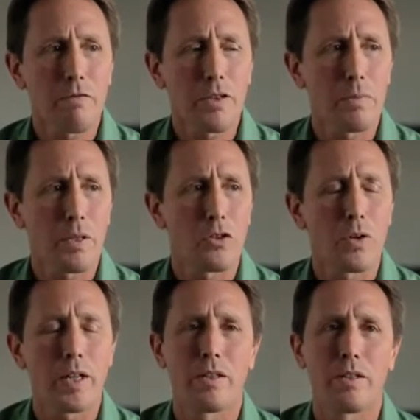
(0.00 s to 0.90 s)
for the
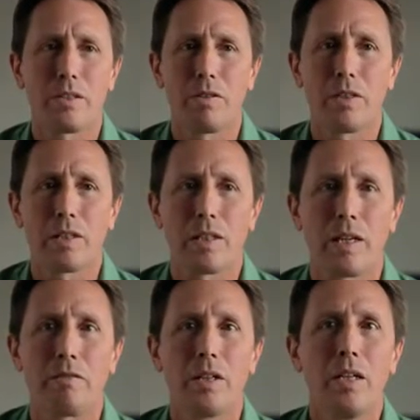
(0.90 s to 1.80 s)
majority of the civilian
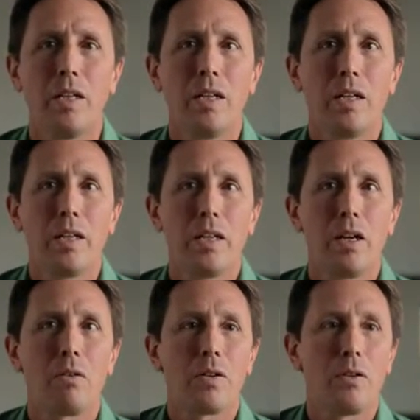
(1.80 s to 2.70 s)
life,
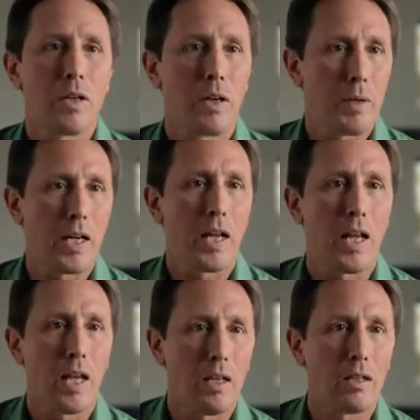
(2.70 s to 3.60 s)
you come in at
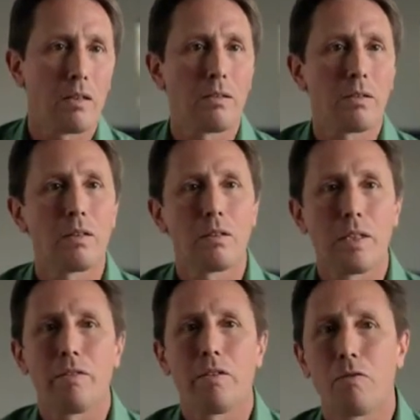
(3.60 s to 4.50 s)
8, you
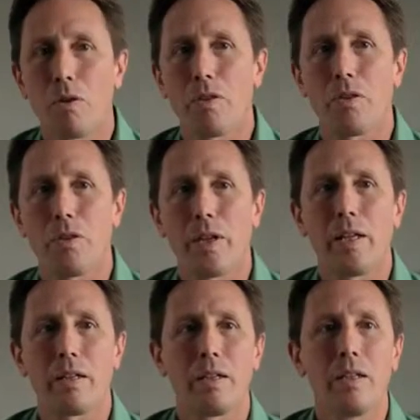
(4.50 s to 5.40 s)
leave at
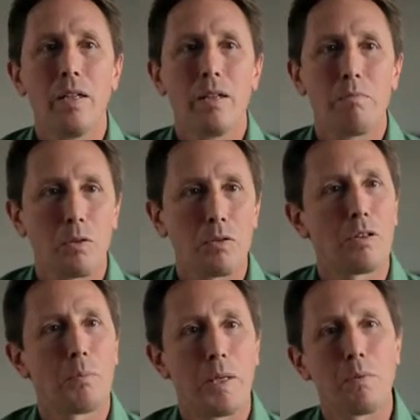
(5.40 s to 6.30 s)
4:30, and most of
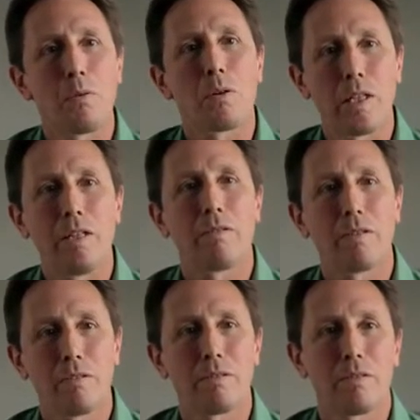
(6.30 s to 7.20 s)
the people are
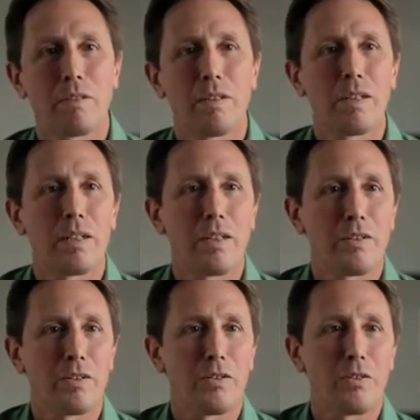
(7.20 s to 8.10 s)
leaving.
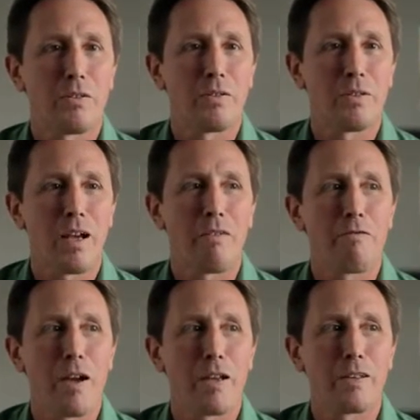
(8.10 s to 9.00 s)
And I
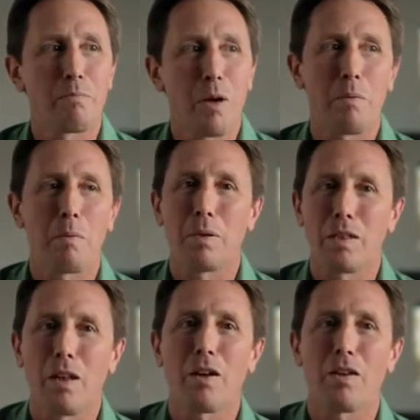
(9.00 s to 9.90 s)
find that probably
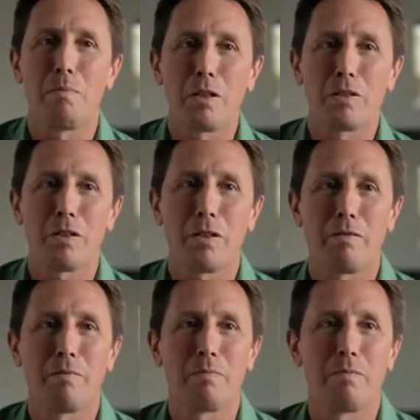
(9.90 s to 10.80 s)
a lot military
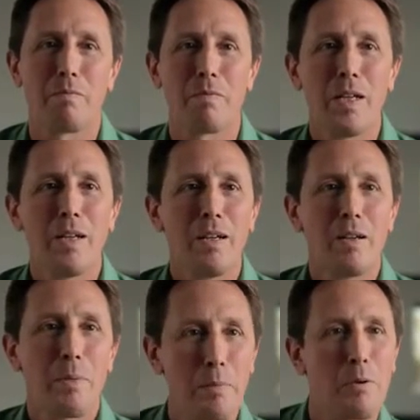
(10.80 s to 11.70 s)

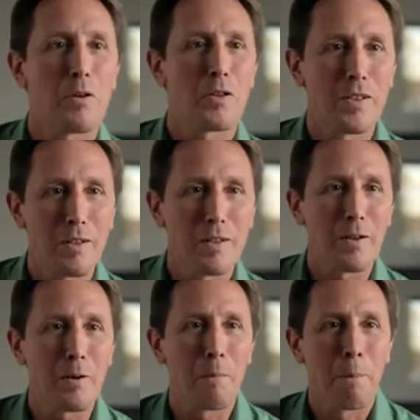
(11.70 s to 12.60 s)
people are sitting
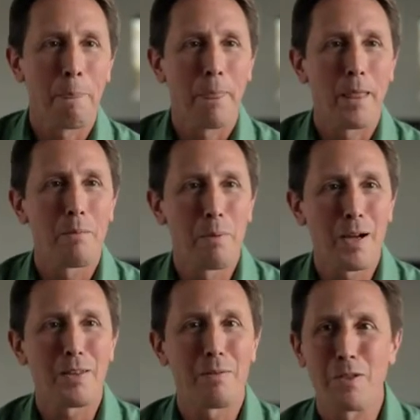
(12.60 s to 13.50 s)
there
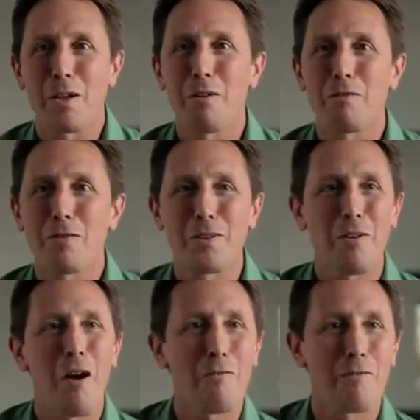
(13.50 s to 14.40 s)
by themselves in
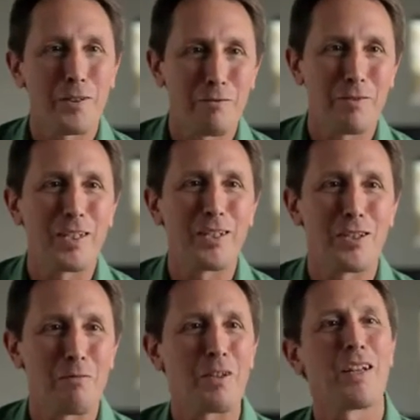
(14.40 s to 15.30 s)
their office
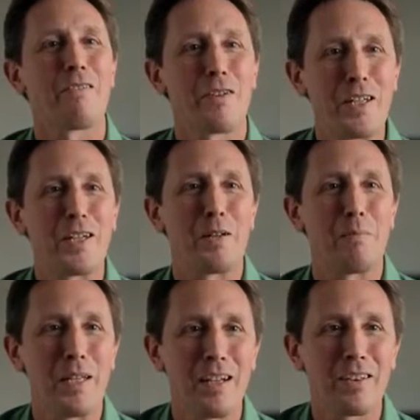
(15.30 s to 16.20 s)
finishing whatever needed to
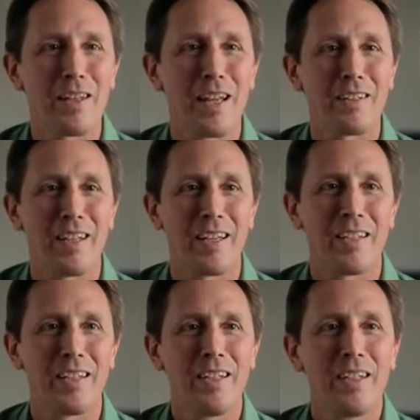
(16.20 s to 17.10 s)
be done that day.
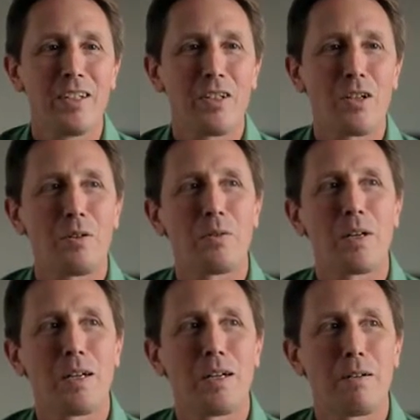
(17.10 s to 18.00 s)
So
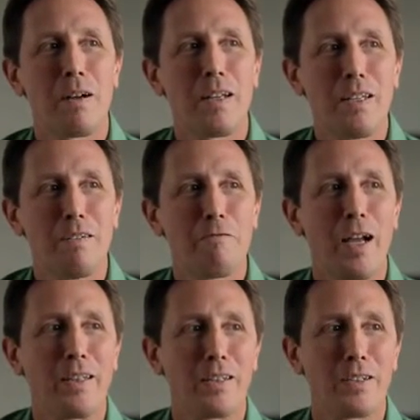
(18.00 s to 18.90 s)
I did
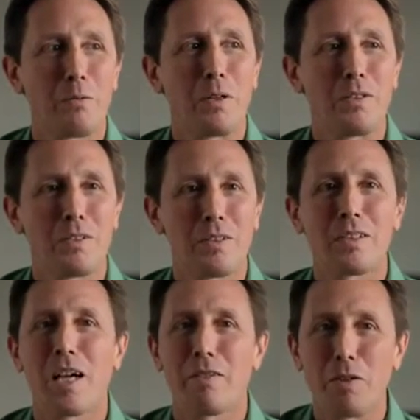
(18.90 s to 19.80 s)
find that there was
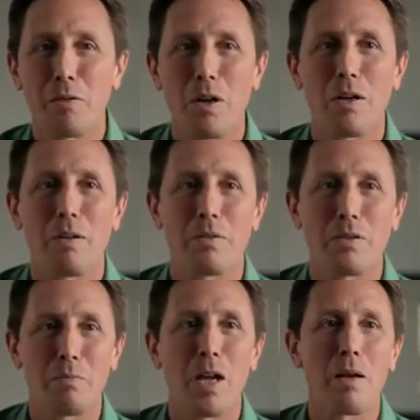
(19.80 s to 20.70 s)
kind of
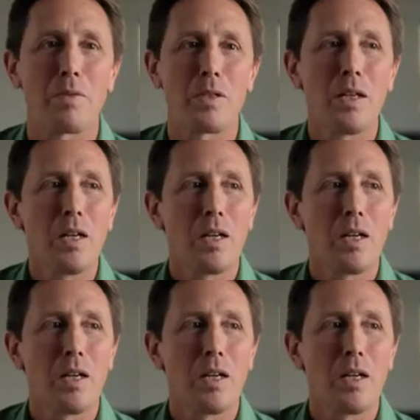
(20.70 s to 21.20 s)
sometimes